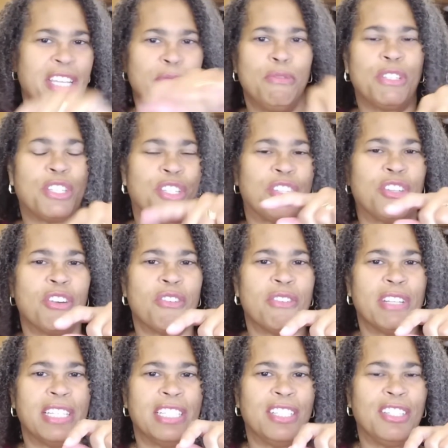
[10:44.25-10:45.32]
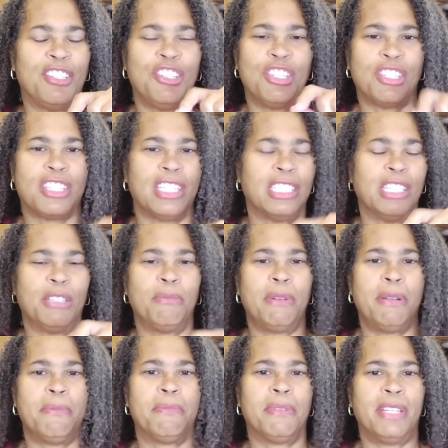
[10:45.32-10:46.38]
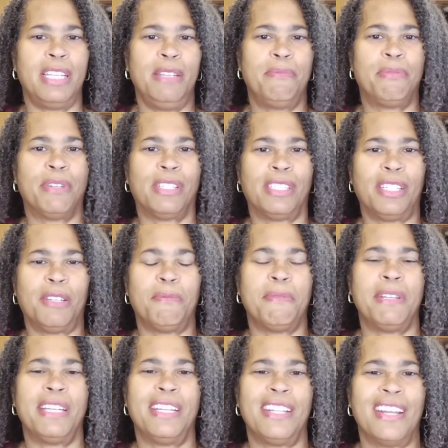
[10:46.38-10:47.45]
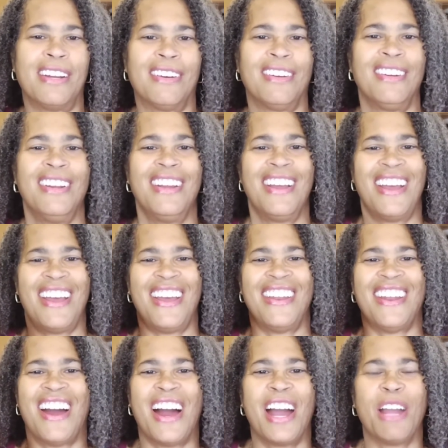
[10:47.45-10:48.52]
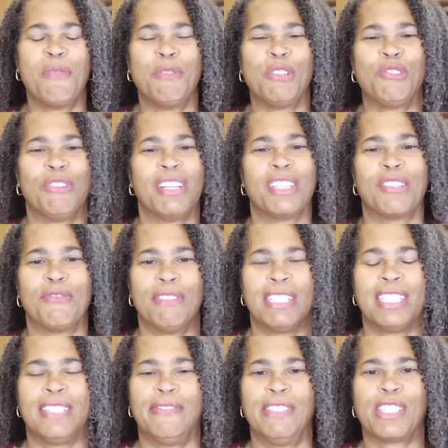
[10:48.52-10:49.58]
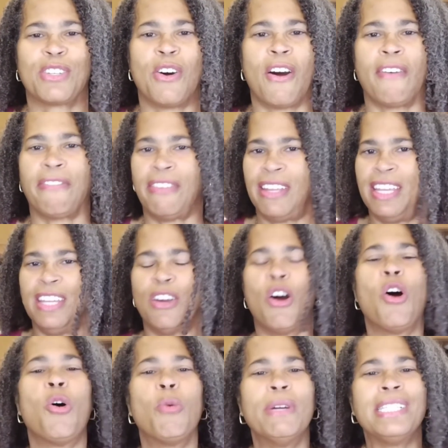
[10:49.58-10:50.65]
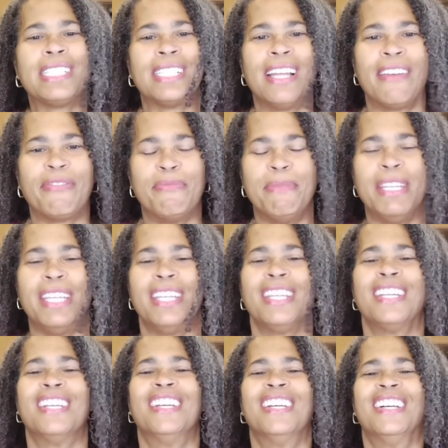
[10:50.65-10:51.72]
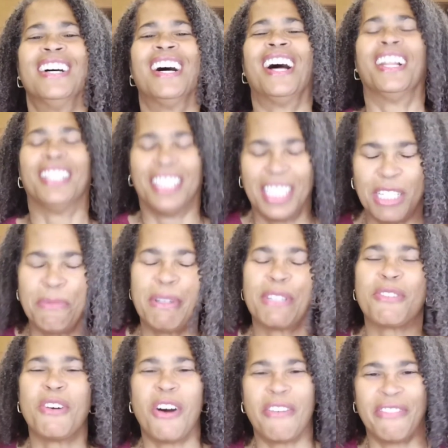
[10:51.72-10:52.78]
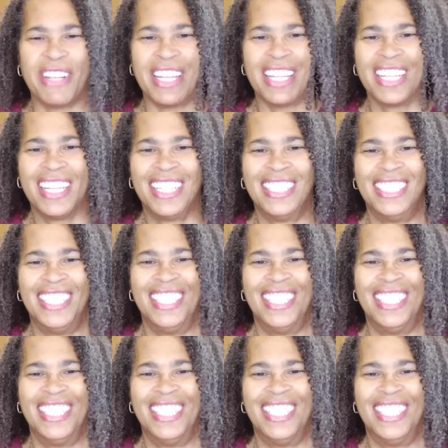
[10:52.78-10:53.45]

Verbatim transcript: He would stir it just a little bit, but he put a little bit in there, and I would drink the rest of his coffee. He always left me a little bit of coffee.